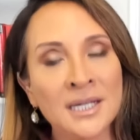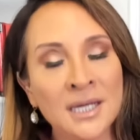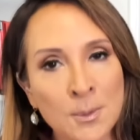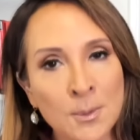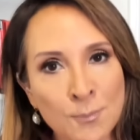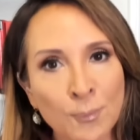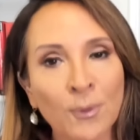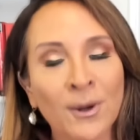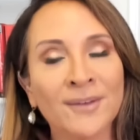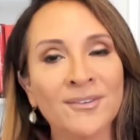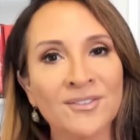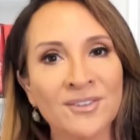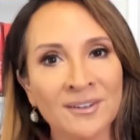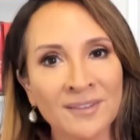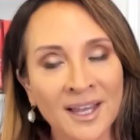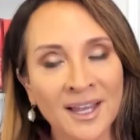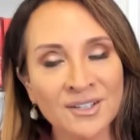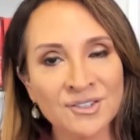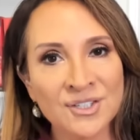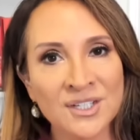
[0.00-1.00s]
in a compressed
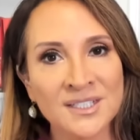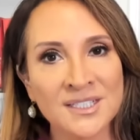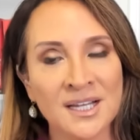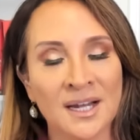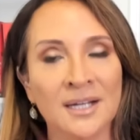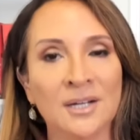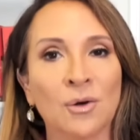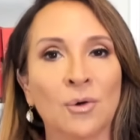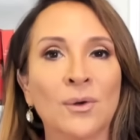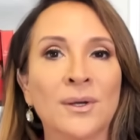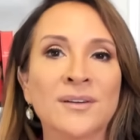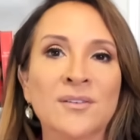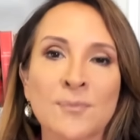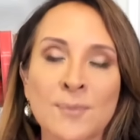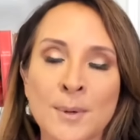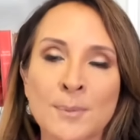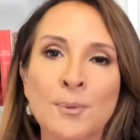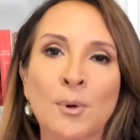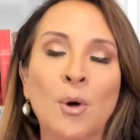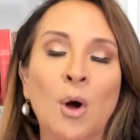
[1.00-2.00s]
election cycle is
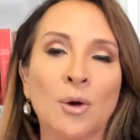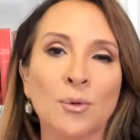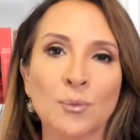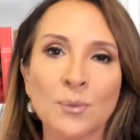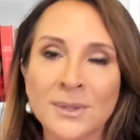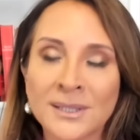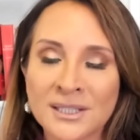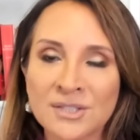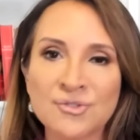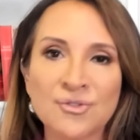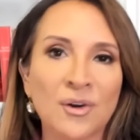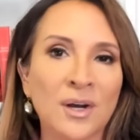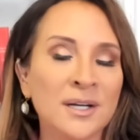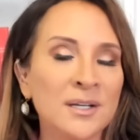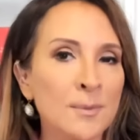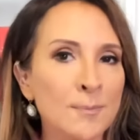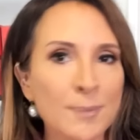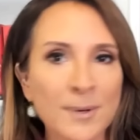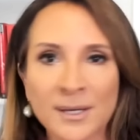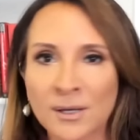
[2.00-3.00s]
people are really
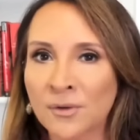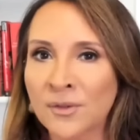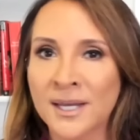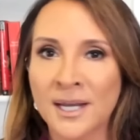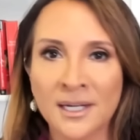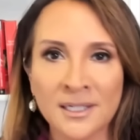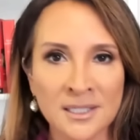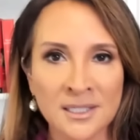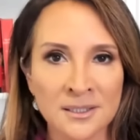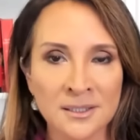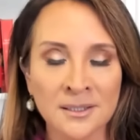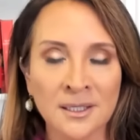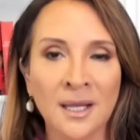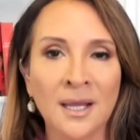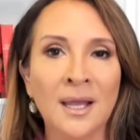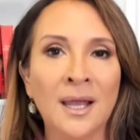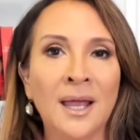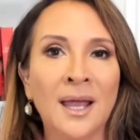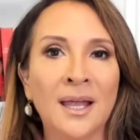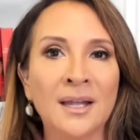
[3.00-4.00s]
trying to peel the
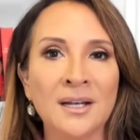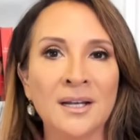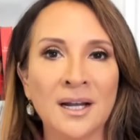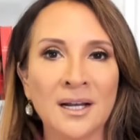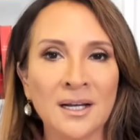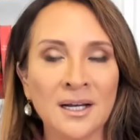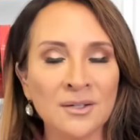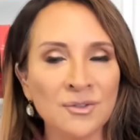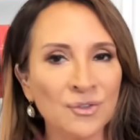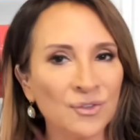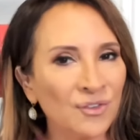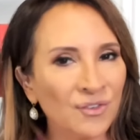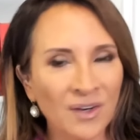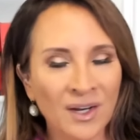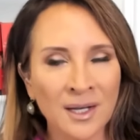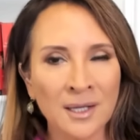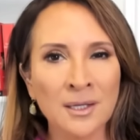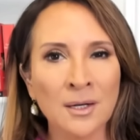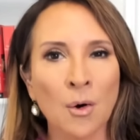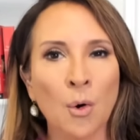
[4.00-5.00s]
onion and
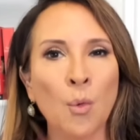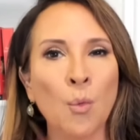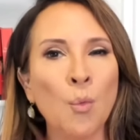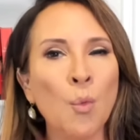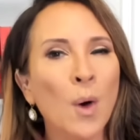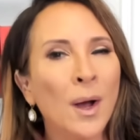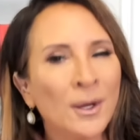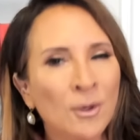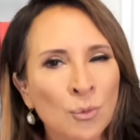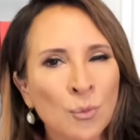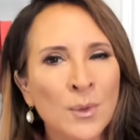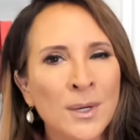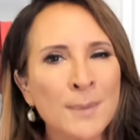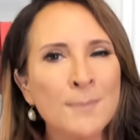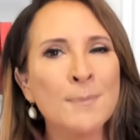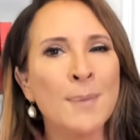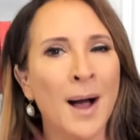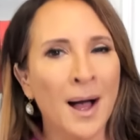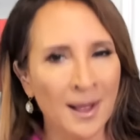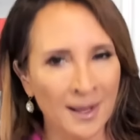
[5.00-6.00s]
understand what are
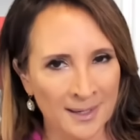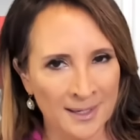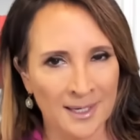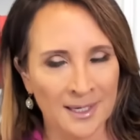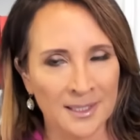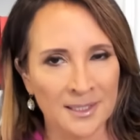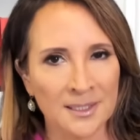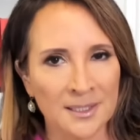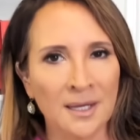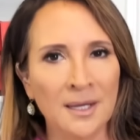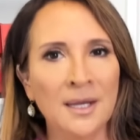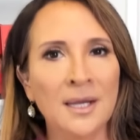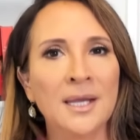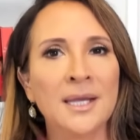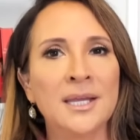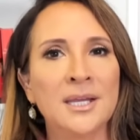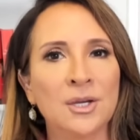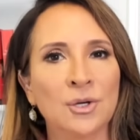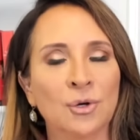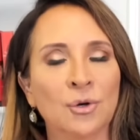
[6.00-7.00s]
we buying
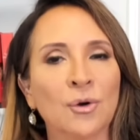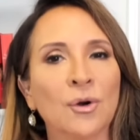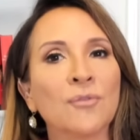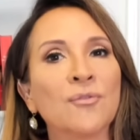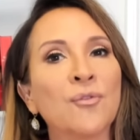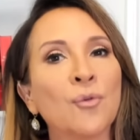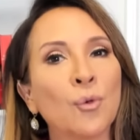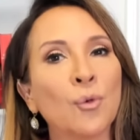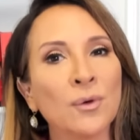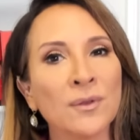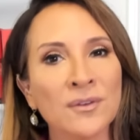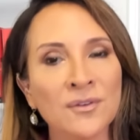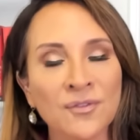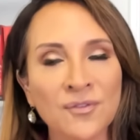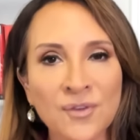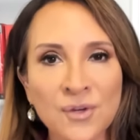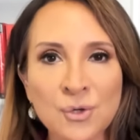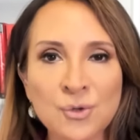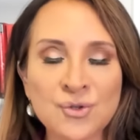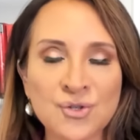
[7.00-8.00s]
here for the
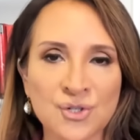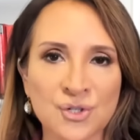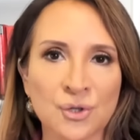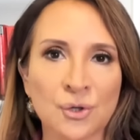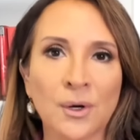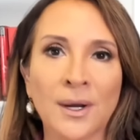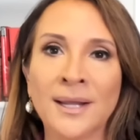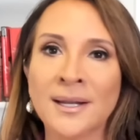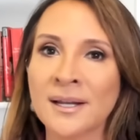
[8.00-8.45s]
future.